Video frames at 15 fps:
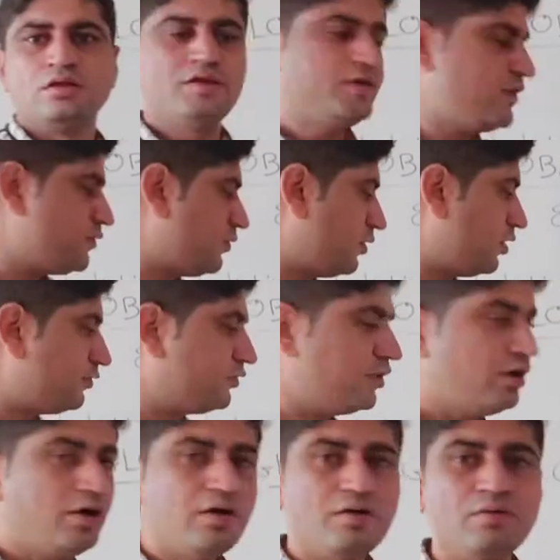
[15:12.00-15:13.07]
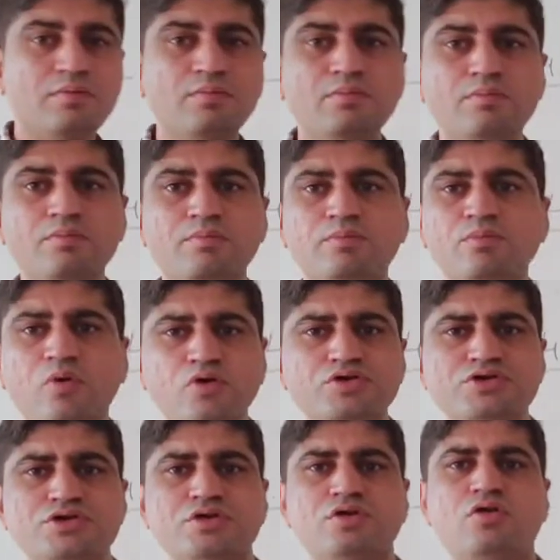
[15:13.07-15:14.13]
This is one of the
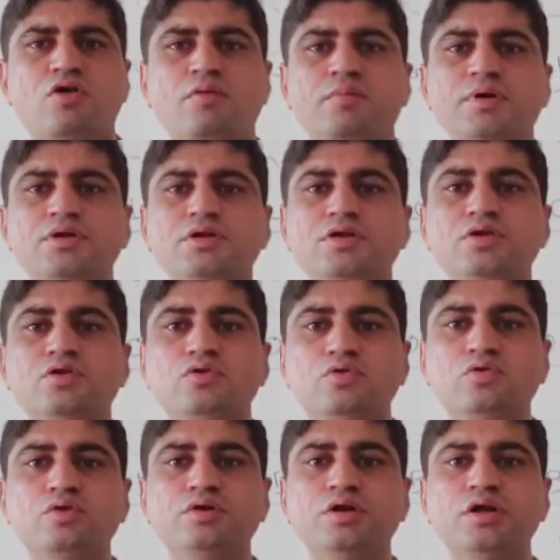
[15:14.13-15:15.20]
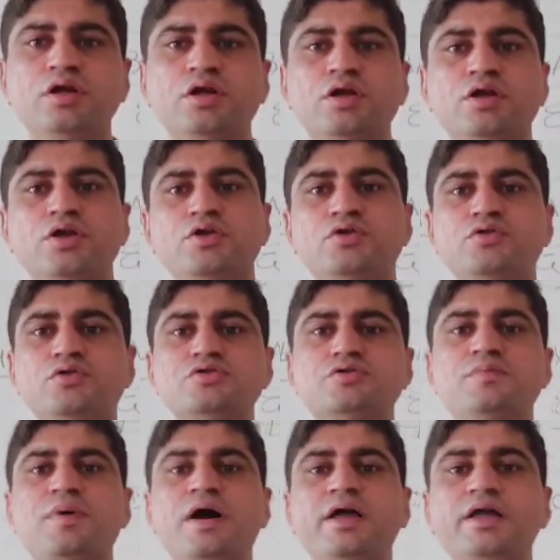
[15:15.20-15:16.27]
most common route
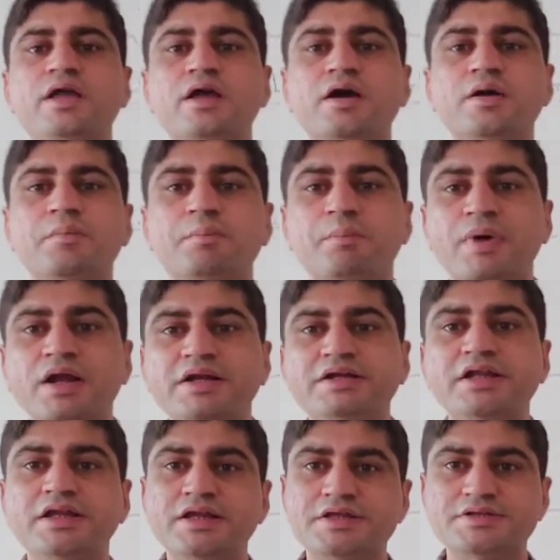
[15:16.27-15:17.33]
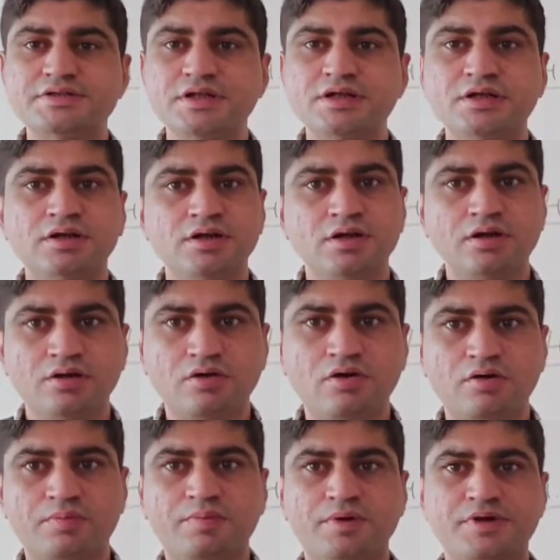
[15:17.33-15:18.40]
used by multinational
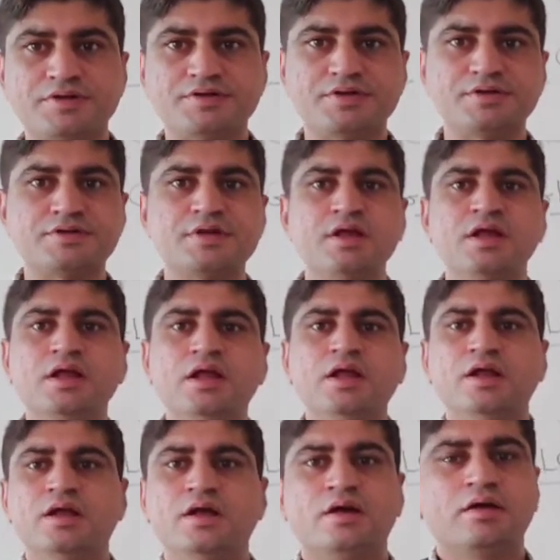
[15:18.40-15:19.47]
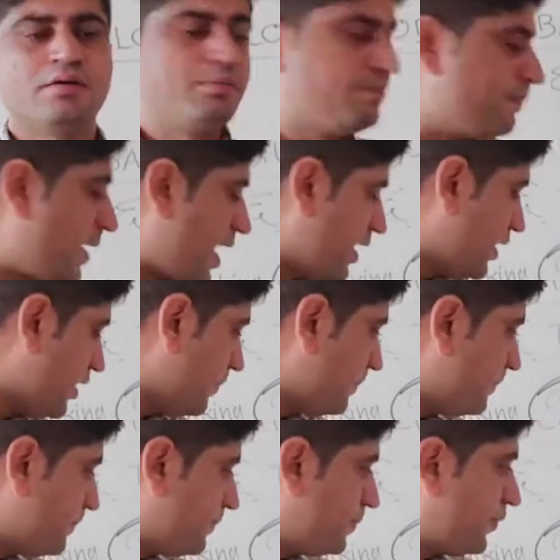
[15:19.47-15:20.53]
corporations. Buy
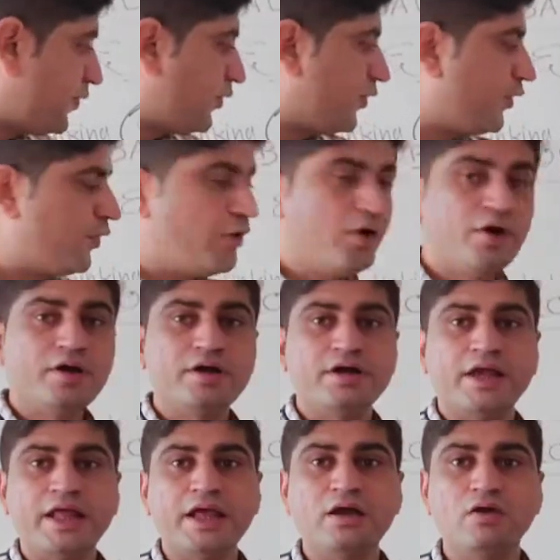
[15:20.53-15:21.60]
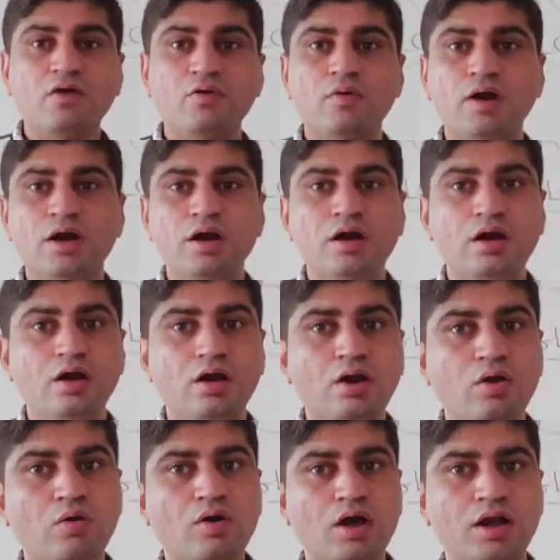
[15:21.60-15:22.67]
or take over
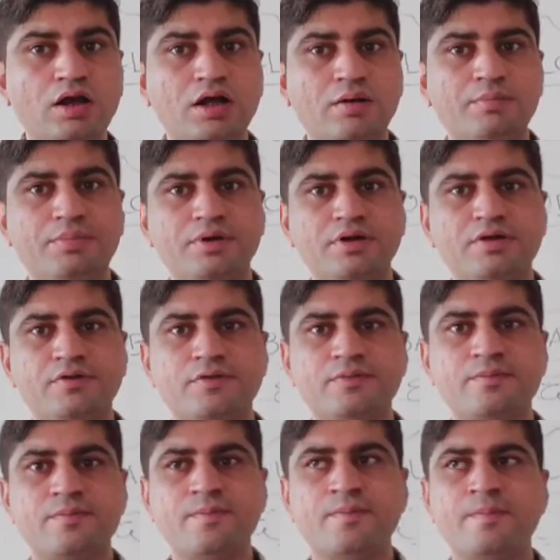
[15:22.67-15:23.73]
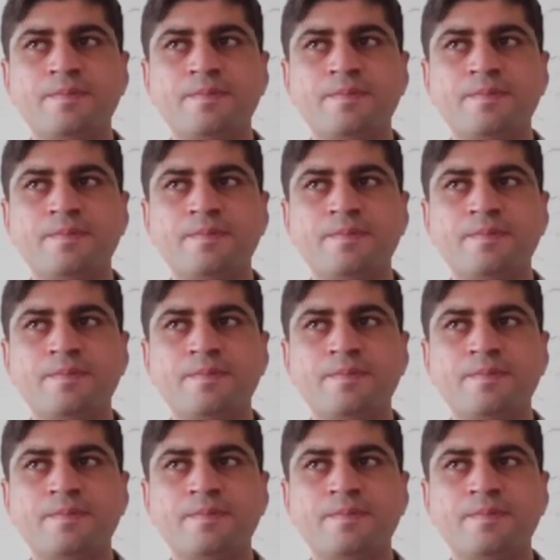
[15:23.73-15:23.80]
local companies.